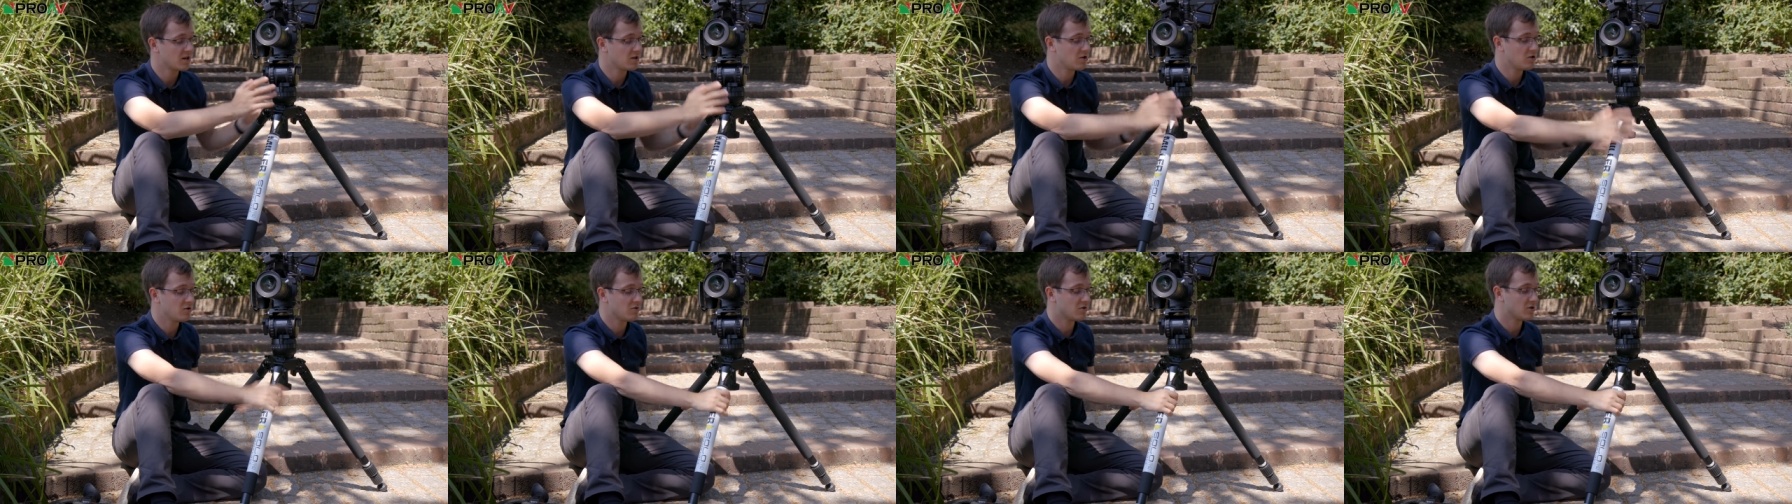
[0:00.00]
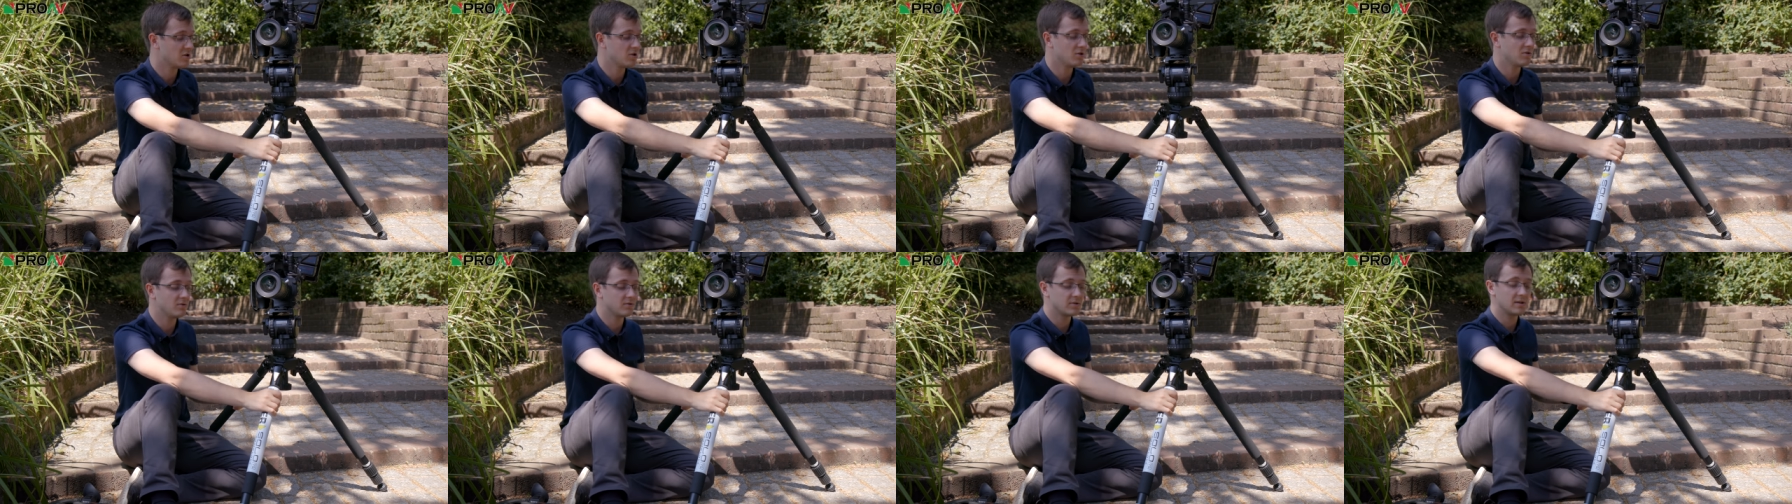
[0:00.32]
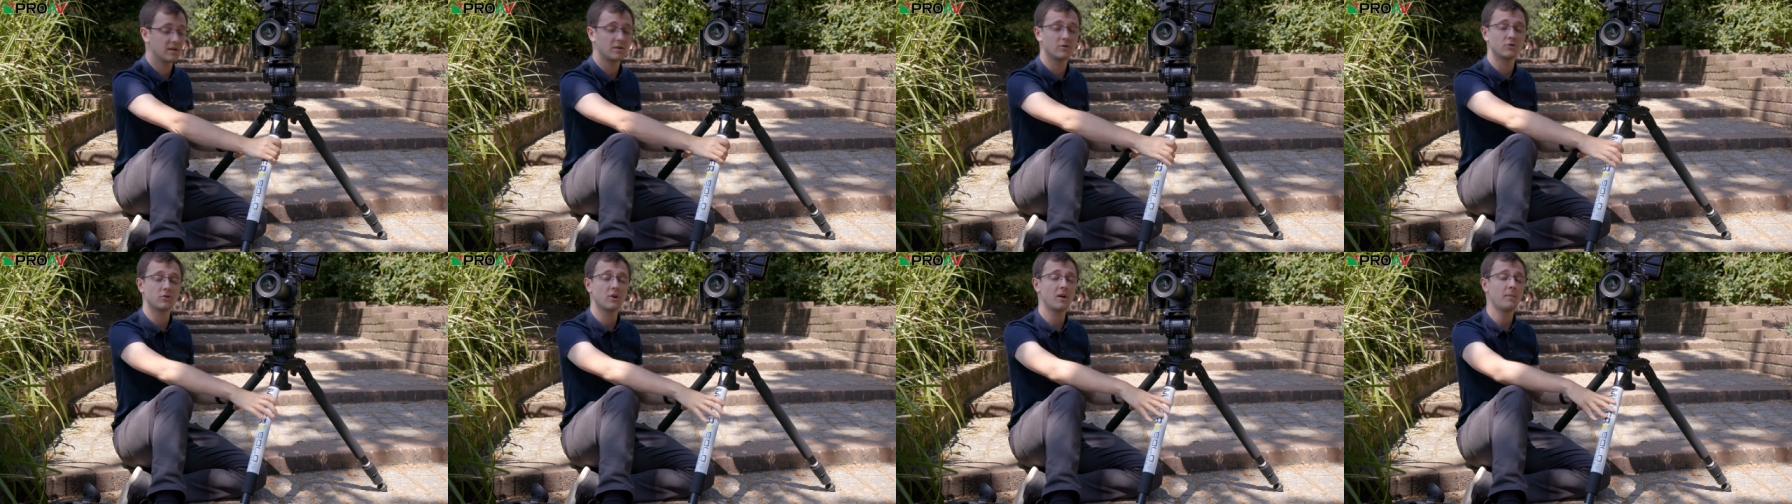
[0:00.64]
and you can use
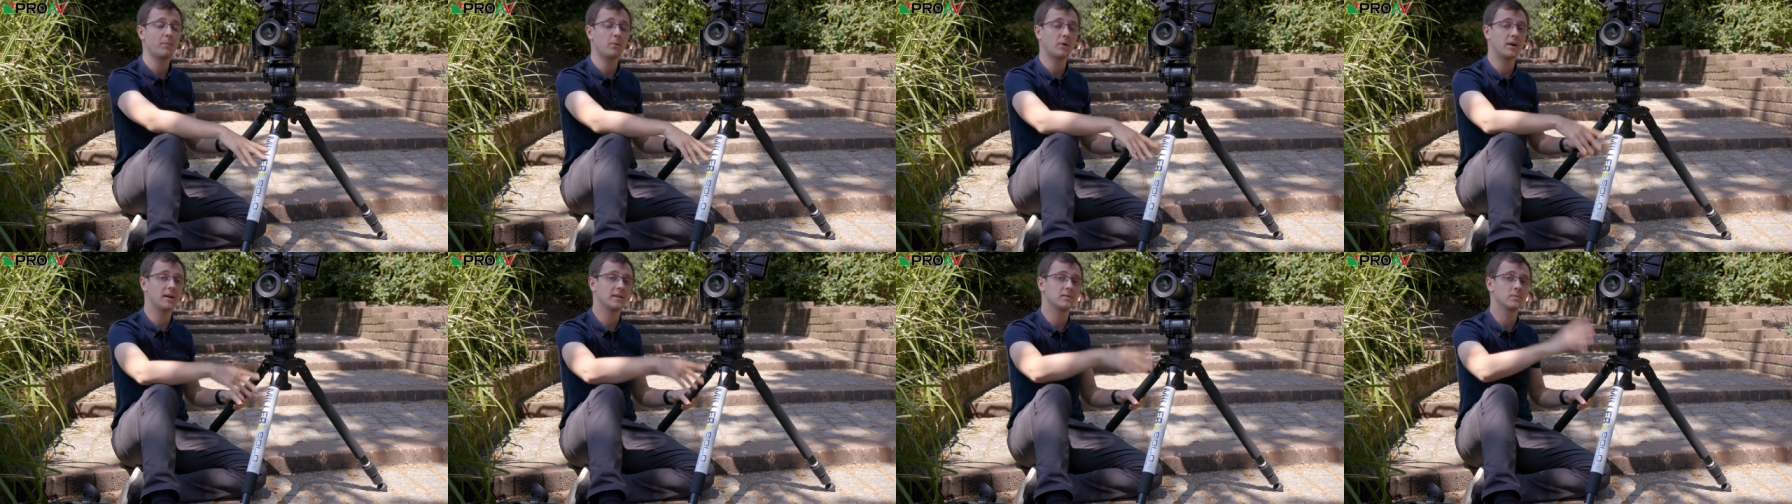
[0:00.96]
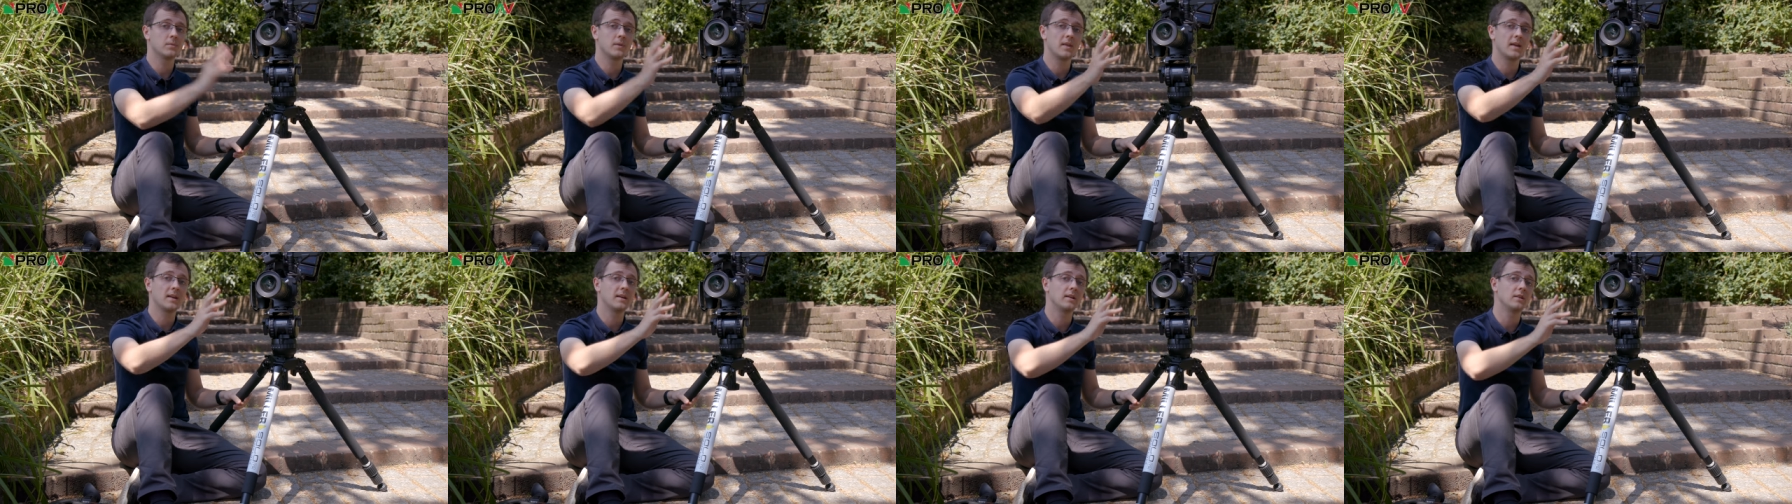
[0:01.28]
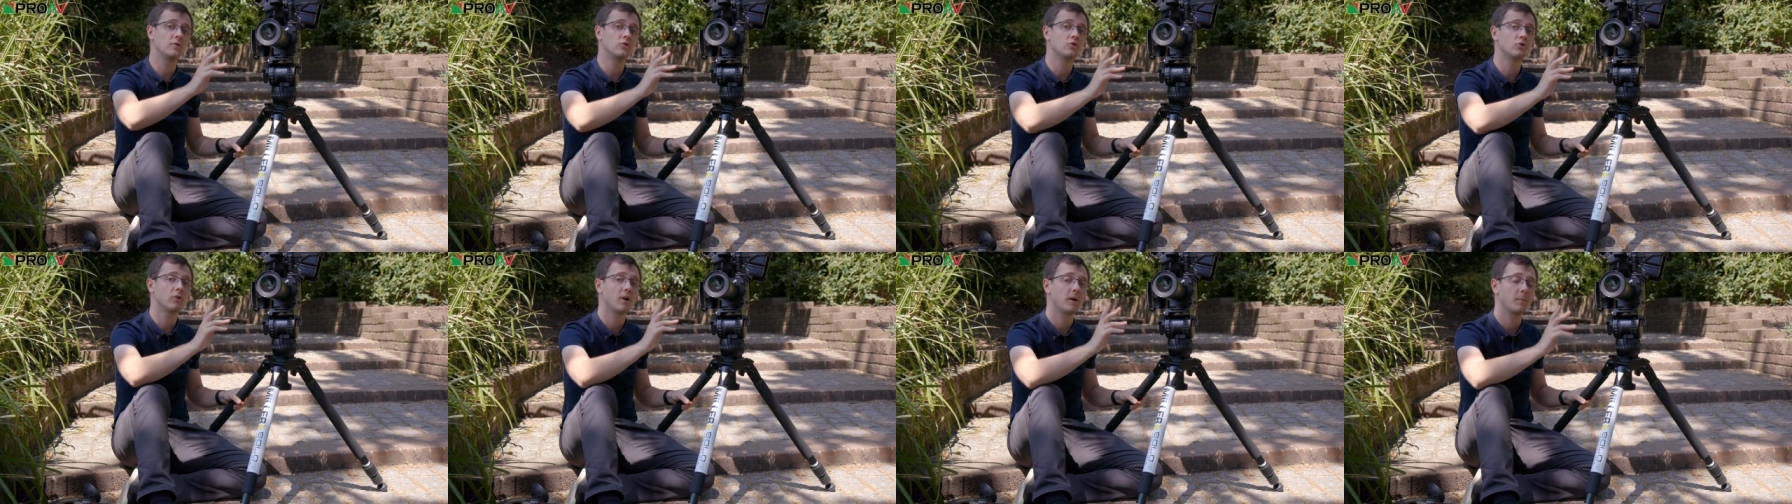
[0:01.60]
these tripod legs with
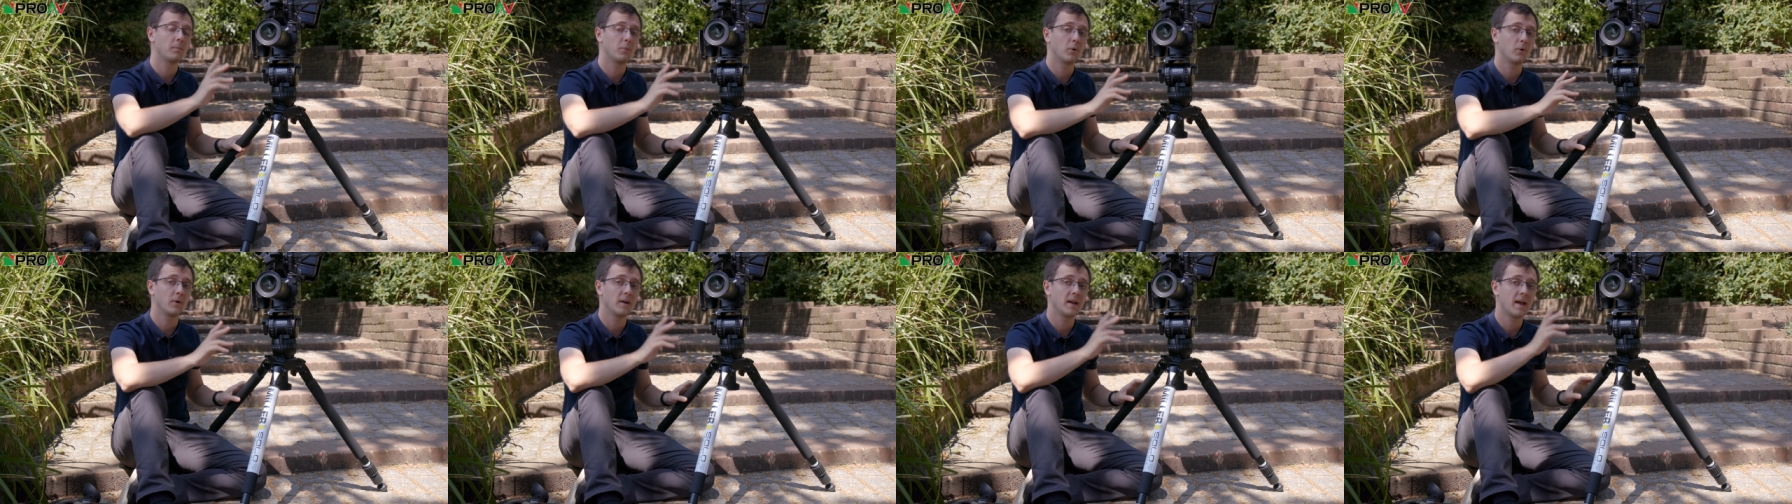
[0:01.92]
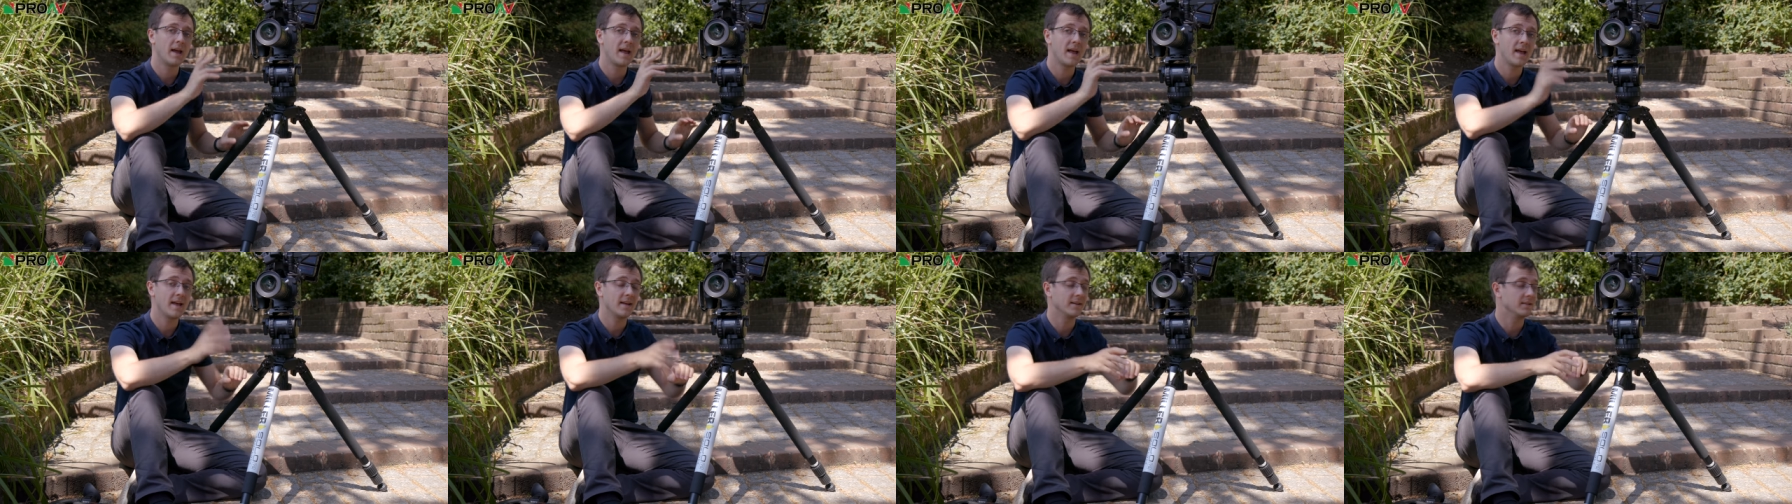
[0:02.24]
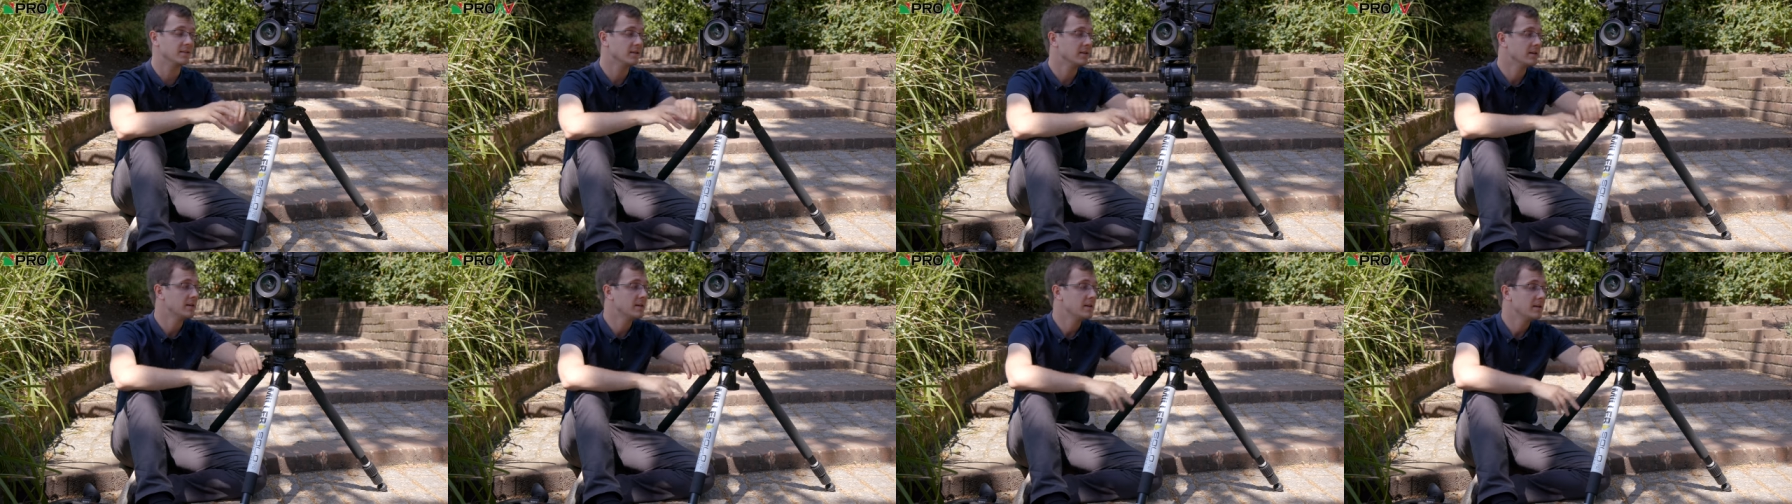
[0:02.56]
any tripod head.